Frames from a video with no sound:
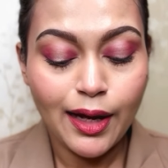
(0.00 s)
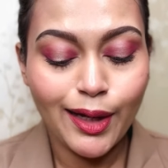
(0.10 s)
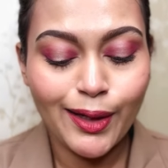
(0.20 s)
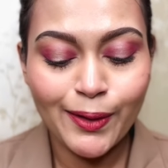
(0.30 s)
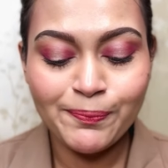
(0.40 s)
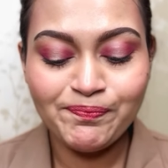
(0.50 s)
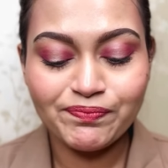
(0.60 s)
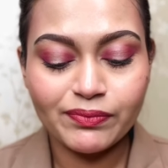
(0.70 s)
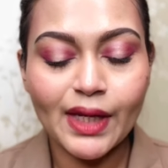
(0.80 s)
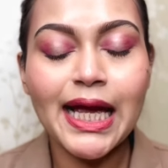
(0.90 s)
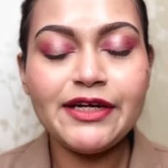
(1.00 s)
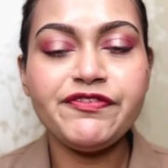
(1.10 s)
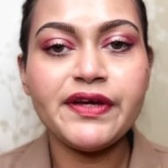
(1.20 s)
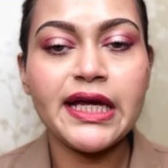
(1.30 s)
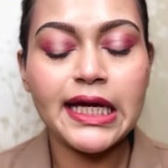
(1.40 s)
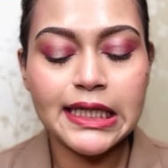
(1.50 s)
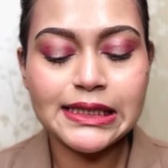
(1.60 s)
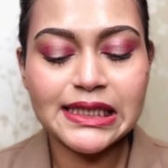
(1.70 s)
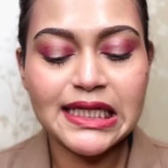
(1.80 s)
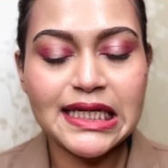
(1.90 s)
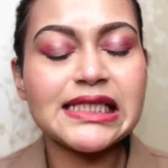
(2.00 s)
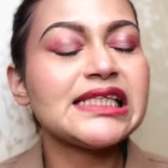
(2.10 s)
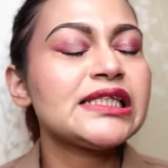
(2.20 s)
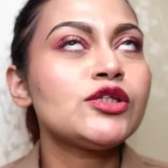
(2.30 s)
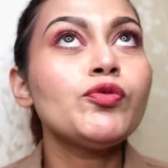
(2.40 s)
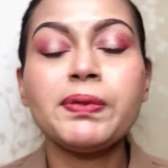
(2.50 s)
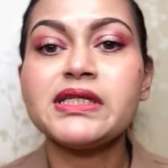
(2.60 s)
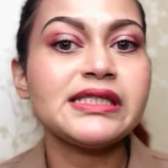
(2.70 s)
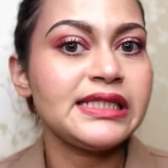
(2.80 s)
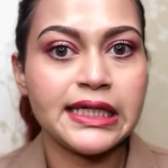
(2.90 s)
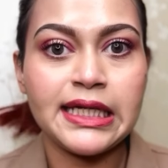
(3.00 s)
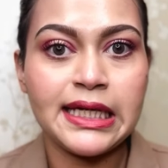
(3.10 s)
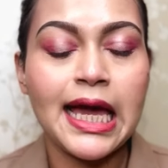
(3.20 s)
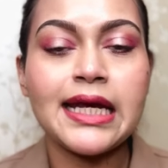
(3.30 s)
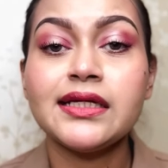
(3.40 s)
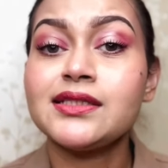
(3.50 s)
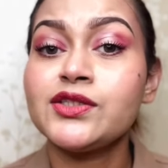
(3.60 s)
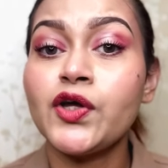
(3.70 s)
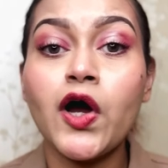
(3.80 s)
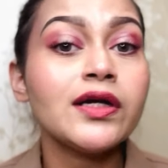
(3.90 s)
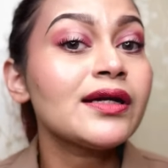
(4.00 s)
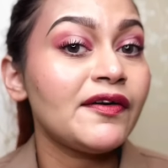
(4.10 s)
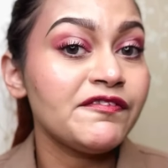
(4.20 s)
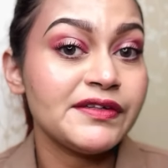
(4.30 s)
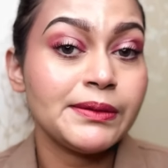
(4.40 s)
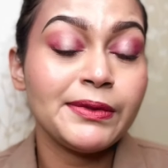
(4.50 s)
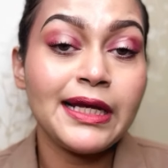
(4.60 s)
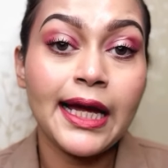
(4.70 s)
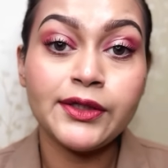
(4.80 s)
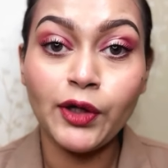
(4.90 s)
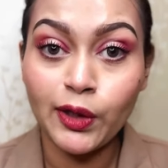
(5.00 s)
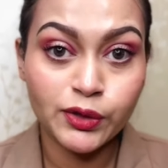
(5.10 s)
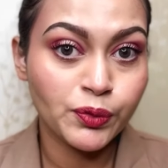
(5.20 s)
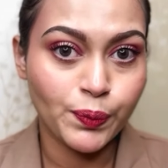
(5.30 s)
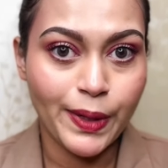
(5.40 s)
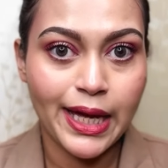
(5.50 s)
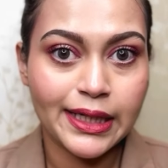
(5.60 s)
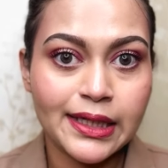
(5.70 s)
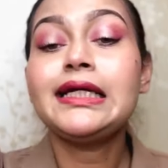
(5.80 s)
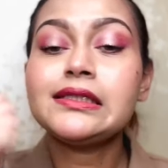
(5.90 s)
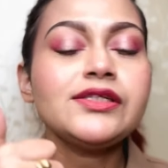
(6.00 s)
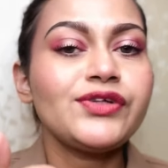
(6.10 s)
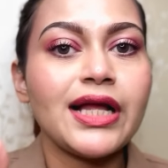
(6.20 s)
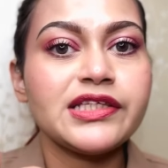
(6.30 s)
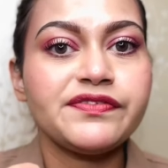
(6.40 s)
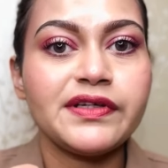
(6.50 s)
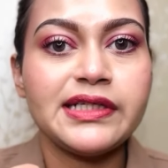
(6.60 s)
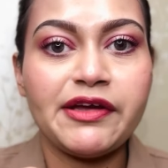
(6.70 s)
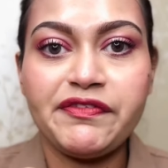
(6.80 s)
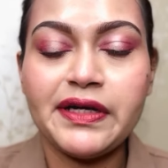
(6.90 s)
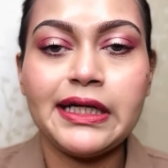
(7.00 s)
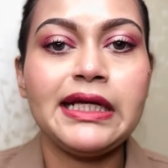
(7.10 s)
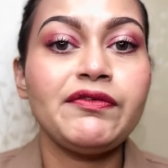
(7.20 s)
it is super sticky, and it's not comfortable at all to wear. It doesn't transfer definitely